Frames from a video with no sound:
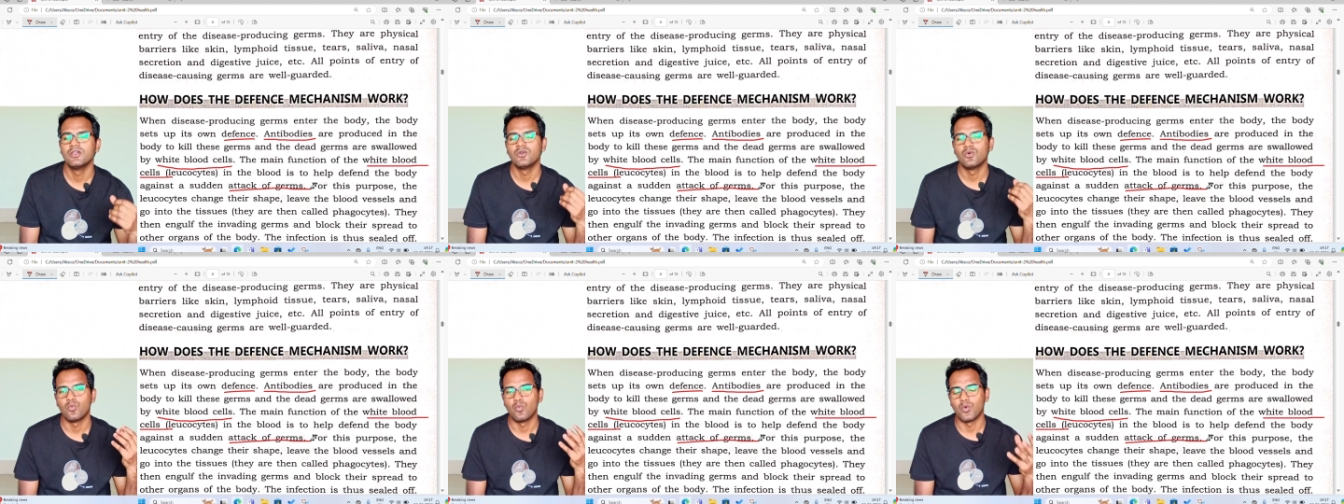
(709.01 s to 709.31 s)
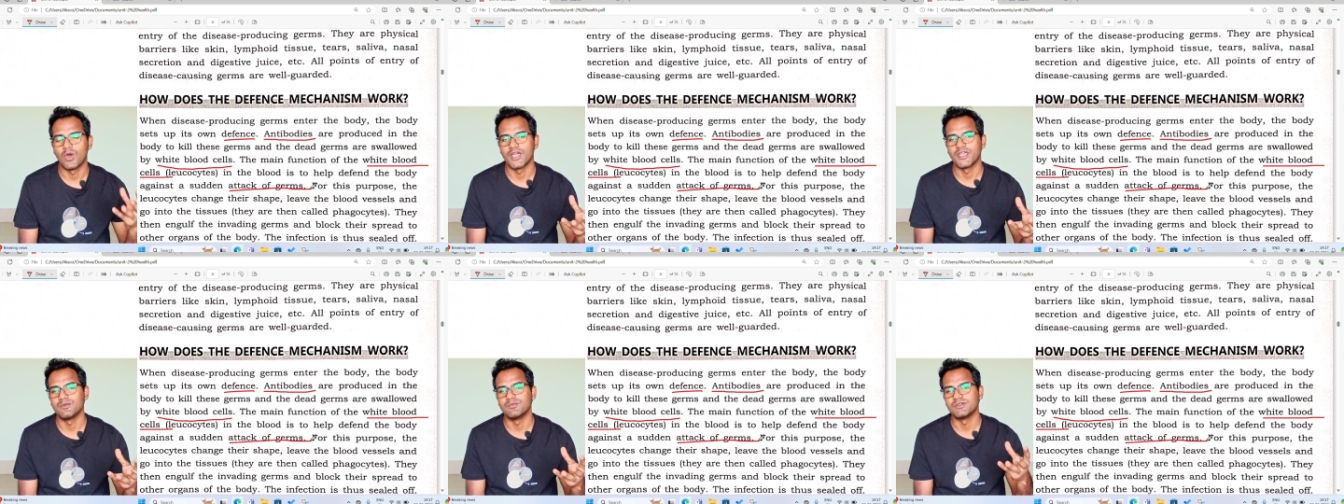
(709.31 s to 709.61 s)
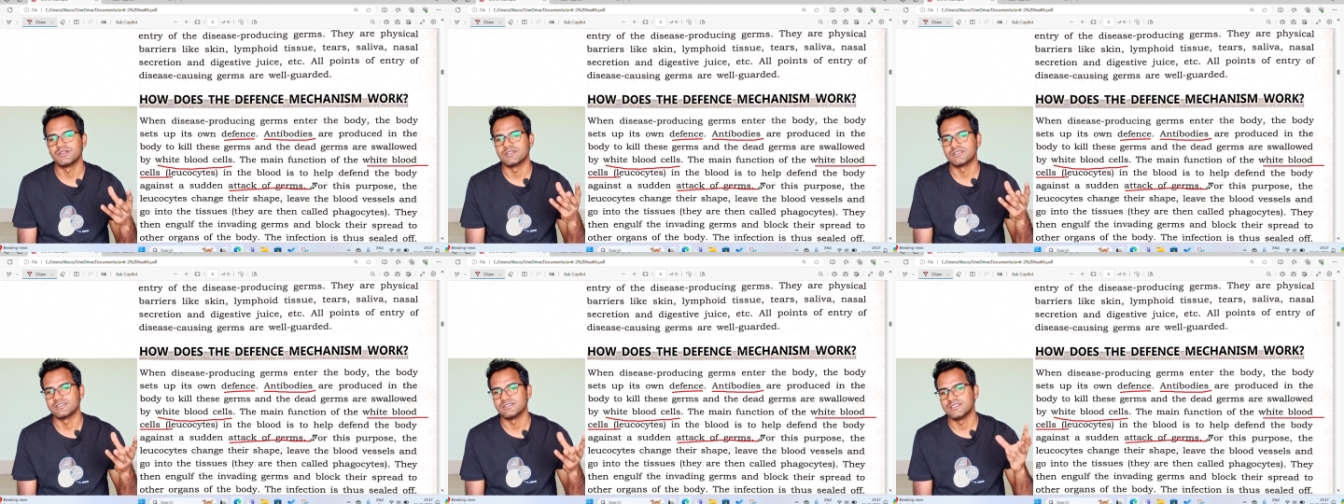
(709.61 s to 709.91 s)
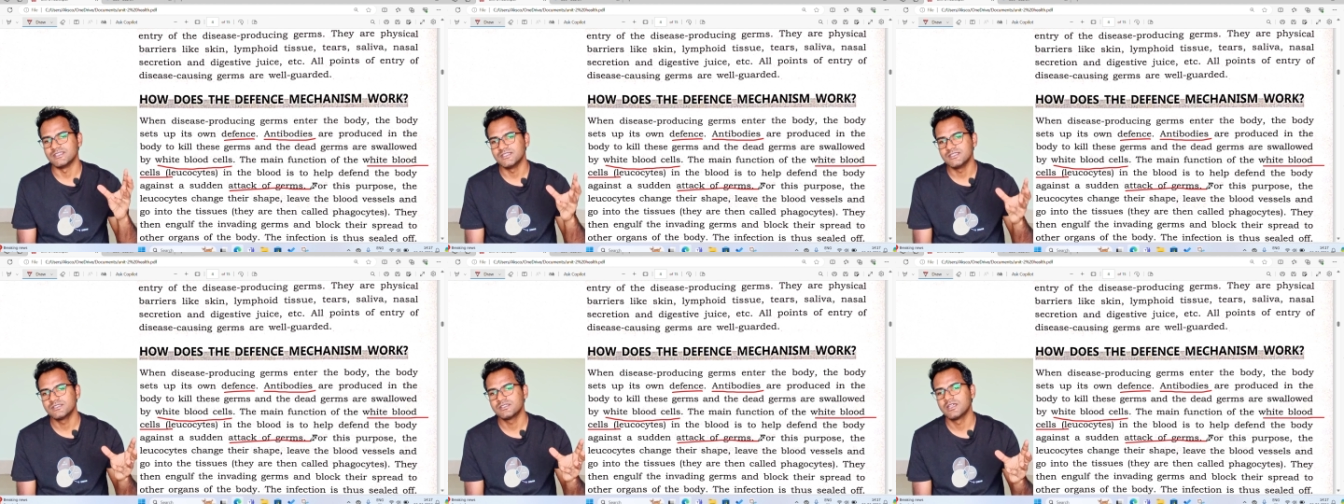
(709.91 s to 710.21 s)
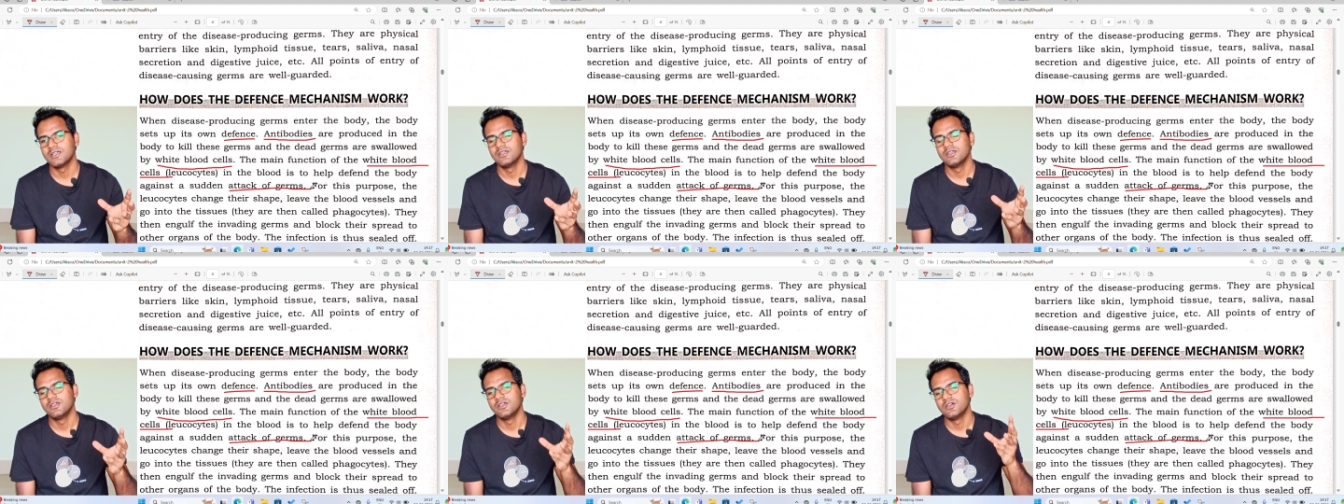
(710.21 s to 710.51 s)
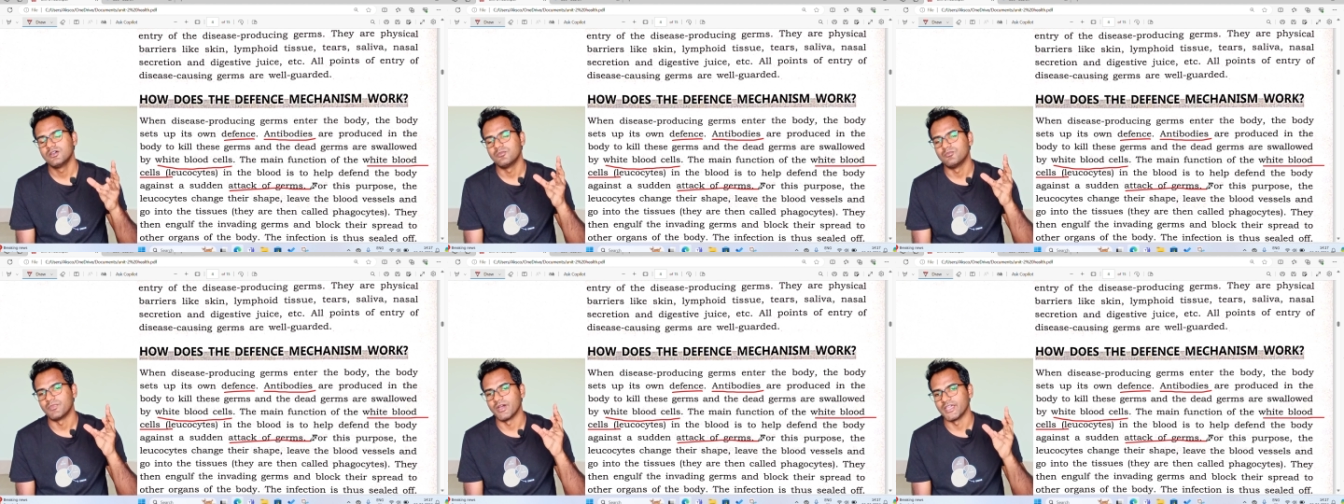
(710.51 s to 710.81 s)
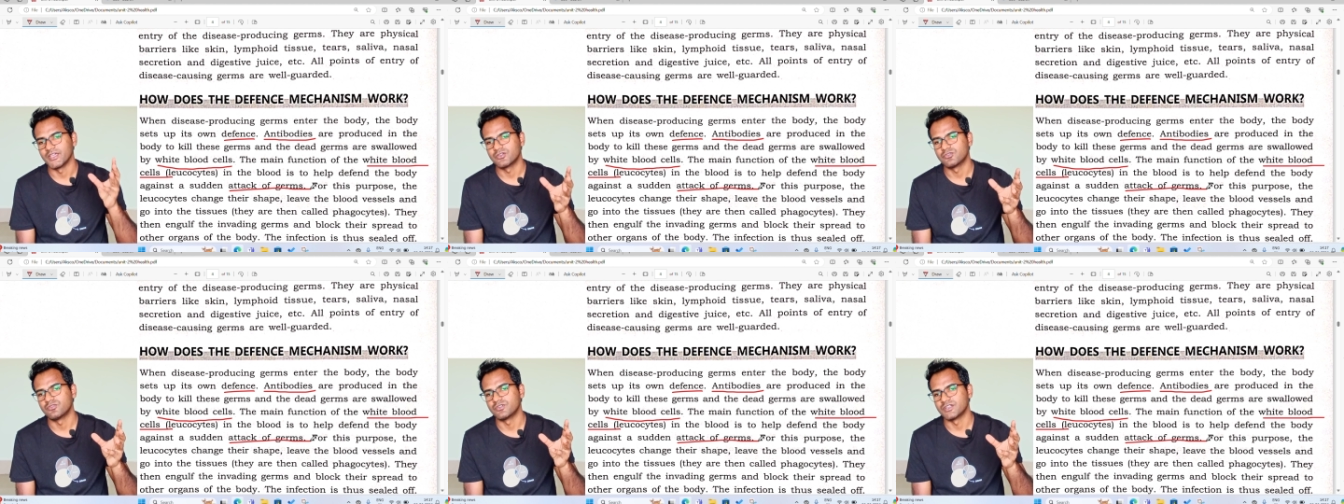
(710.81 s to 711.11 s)
Why? Because these
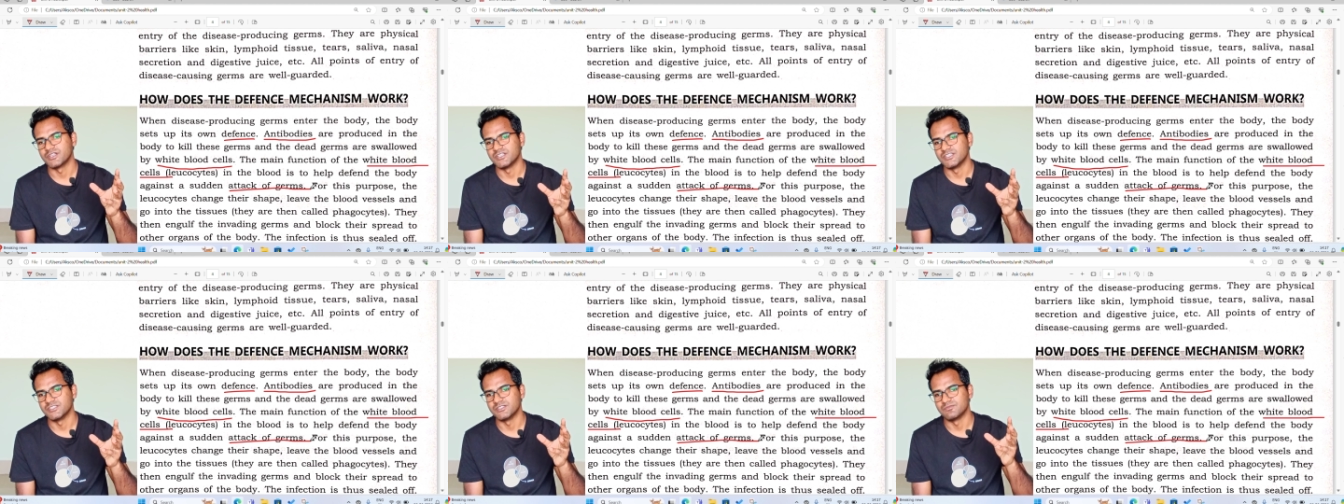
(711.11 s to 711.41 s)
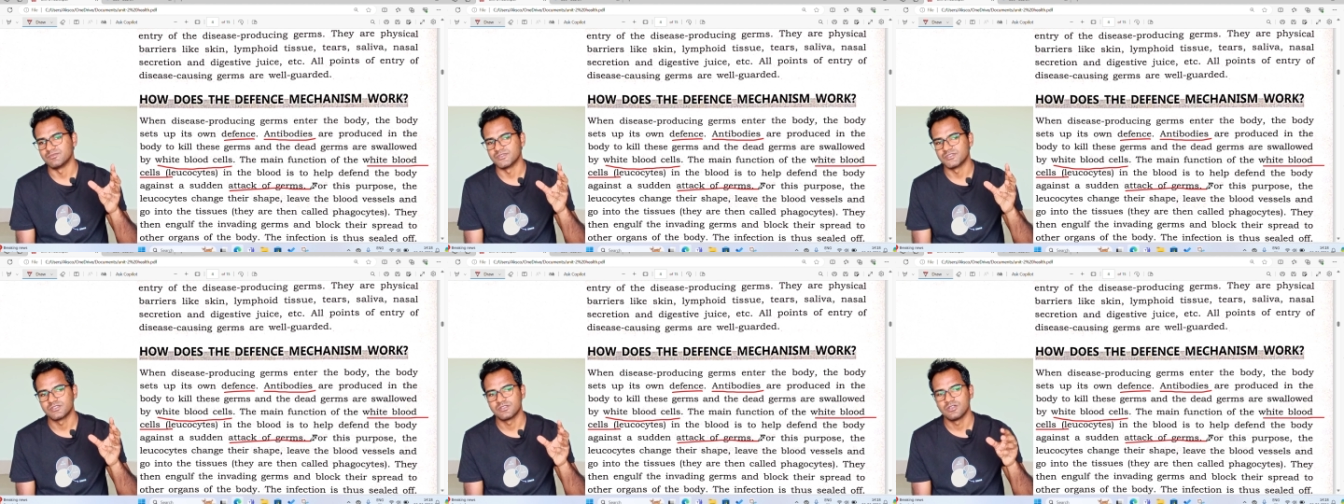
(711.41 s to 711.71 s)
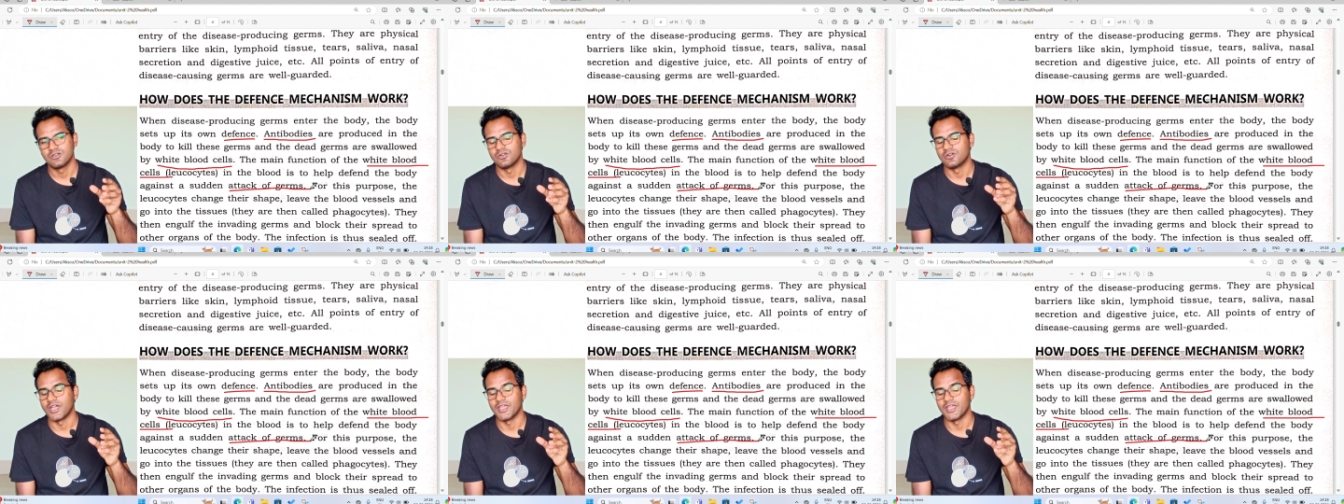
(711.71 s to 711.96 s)
microorganisms,